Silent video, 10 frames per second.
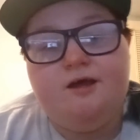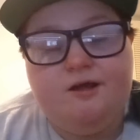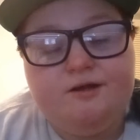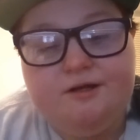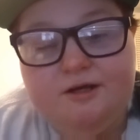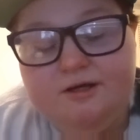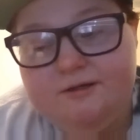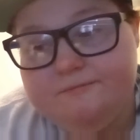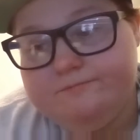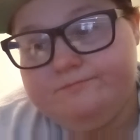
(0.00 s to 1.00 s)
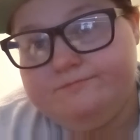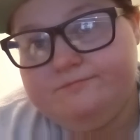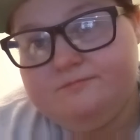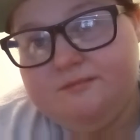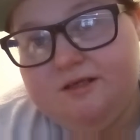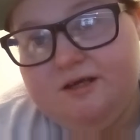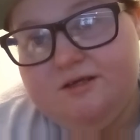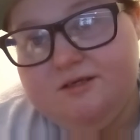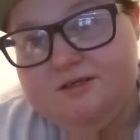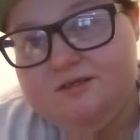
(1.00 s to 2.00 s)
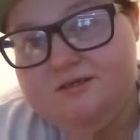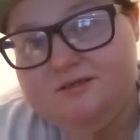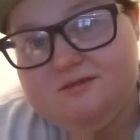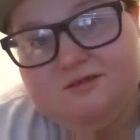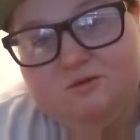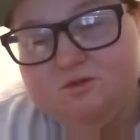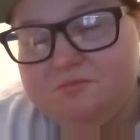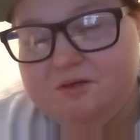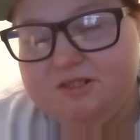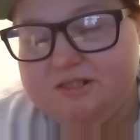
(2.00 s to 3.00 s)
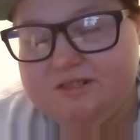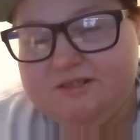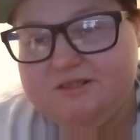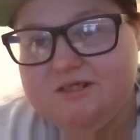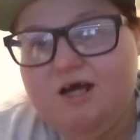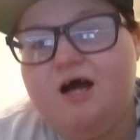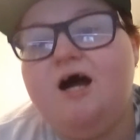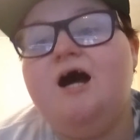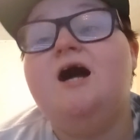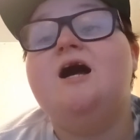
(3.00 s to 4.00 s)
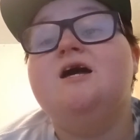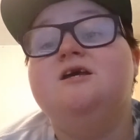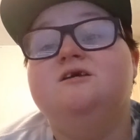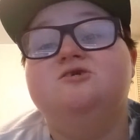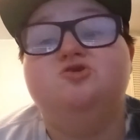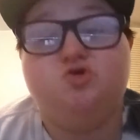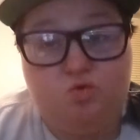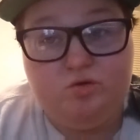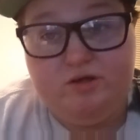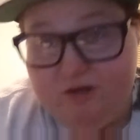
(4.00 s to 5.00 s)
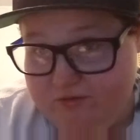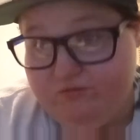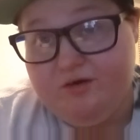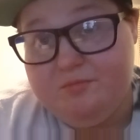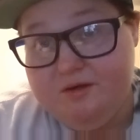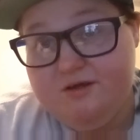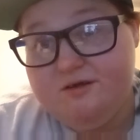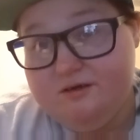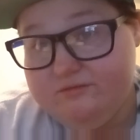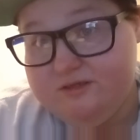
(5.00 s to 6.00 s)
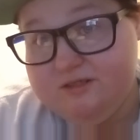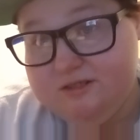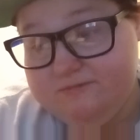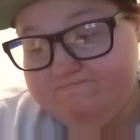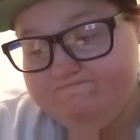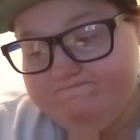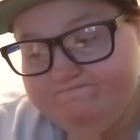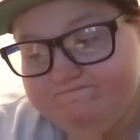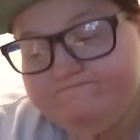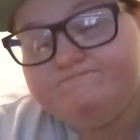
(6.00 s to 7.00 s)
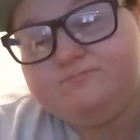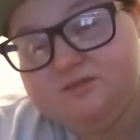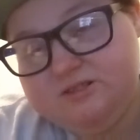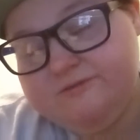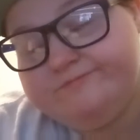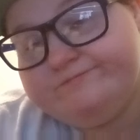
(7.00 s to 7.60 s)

And, uh, it, it was amazing. I enjoyed every bit of it. So,